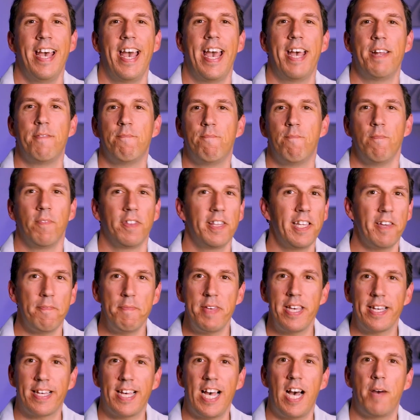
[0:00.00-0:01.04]
And leave
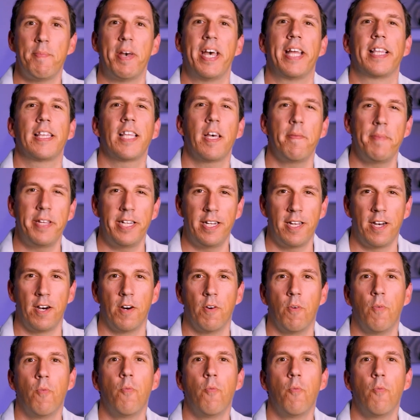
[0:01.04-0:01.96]
me a comment. Let me know,